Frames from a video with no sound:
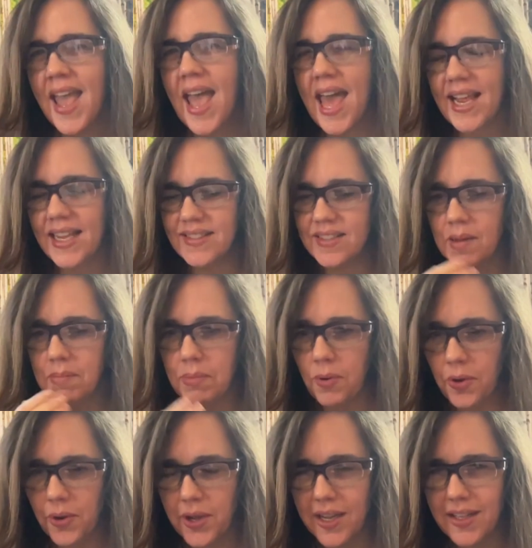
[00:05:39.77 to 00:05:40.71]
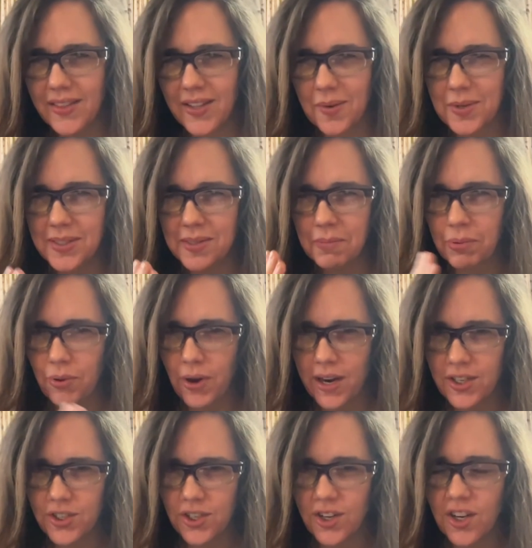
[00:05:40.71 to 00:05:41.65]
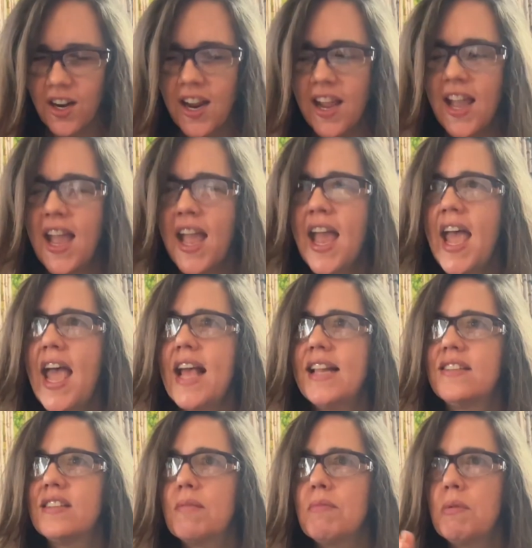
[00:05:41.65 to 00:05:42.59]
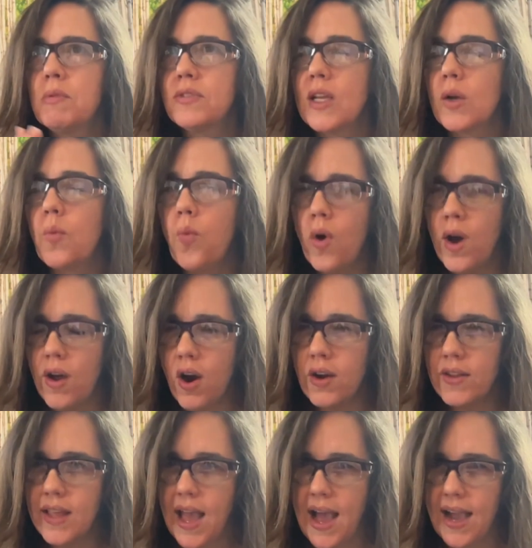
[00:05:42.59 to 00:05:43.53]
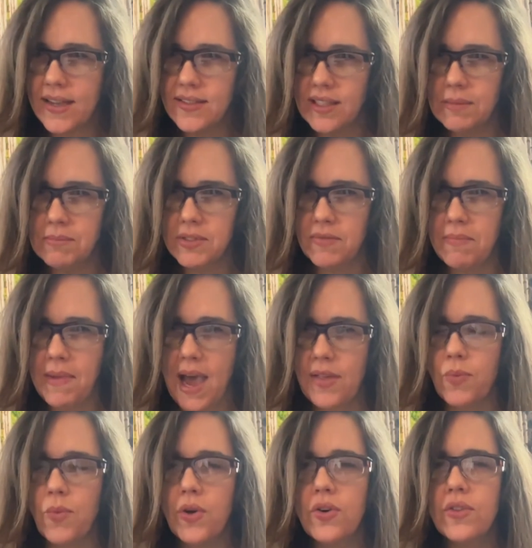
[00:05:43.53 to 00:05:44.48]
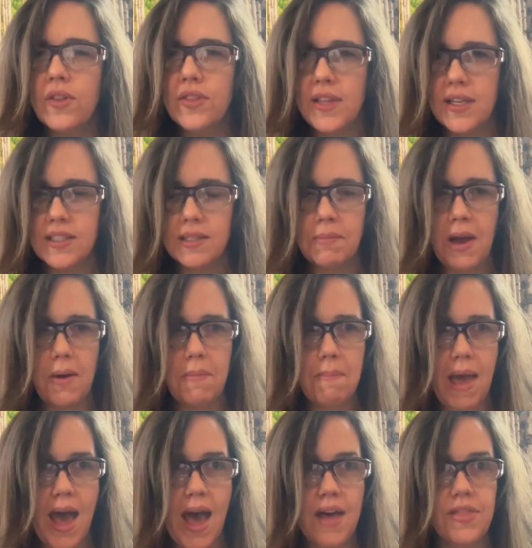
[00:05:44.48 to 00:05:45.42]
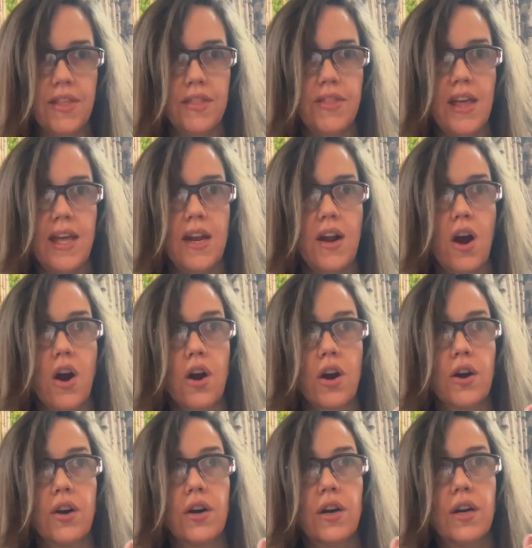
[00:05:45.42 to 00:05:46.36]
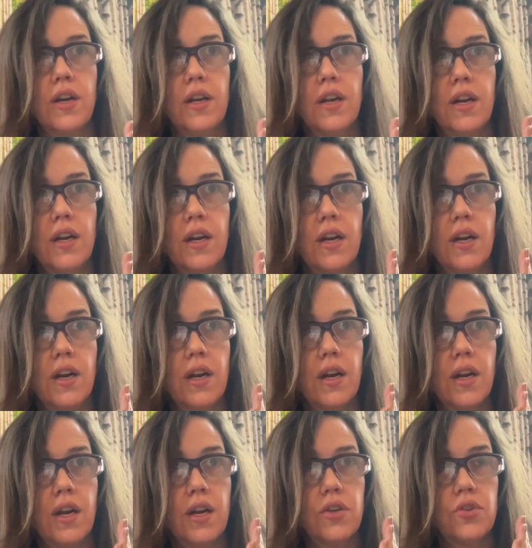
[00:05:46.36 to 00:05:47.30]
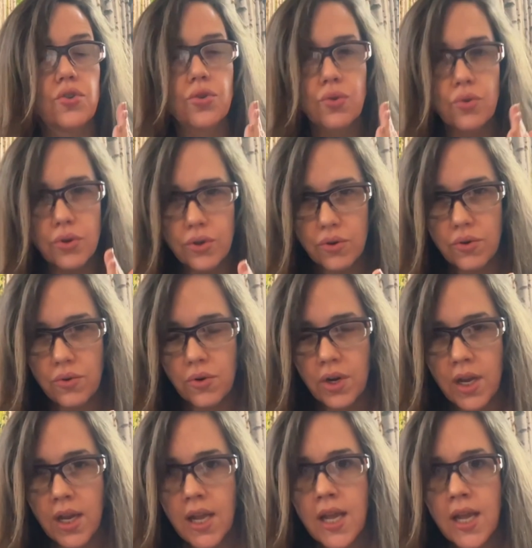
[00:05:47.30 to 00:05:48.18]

And at some point there was some pressure and someone was like, what are the axioms of math? What are the things about math that are true?